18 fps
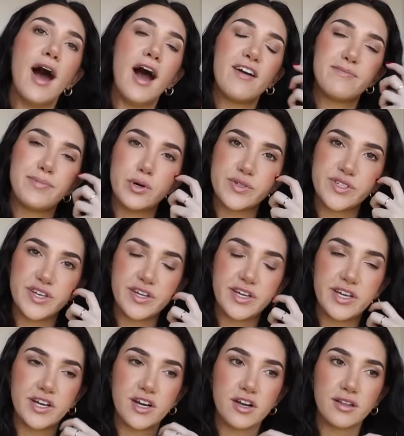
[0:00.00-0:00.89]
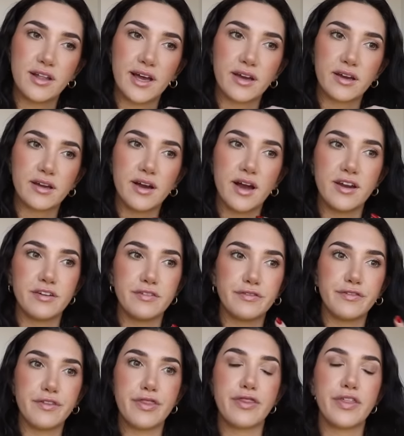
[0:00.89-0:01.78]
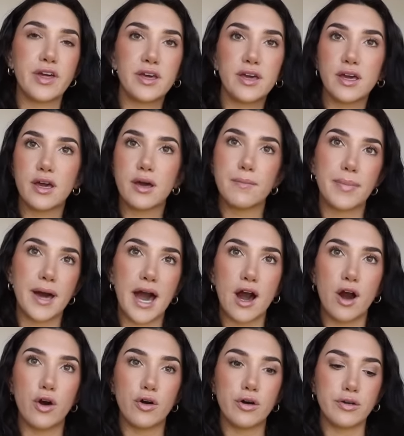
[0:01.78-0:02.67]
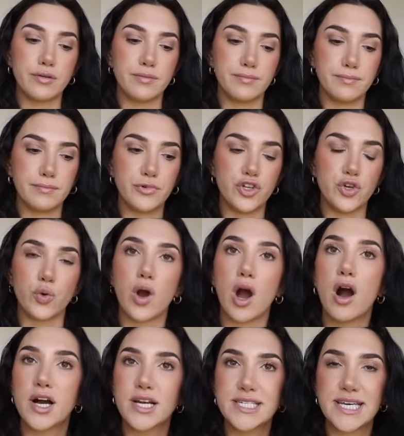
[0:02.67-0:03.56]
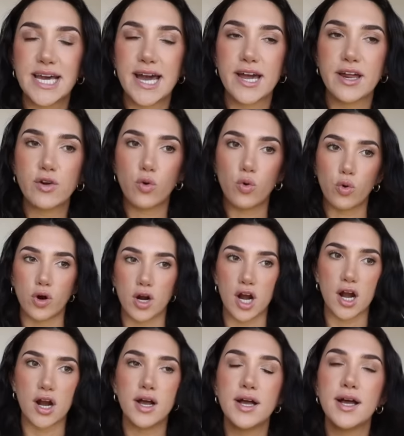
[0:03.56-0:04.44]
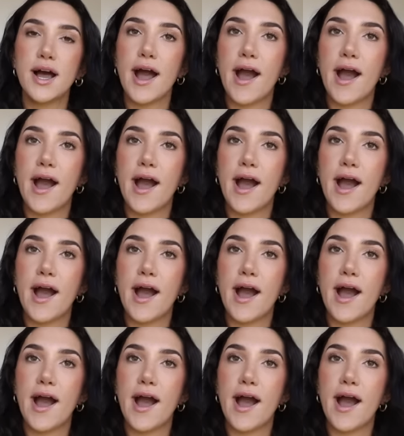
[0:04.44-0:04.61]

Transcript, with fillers: I've posted here like kind of thinking about new content or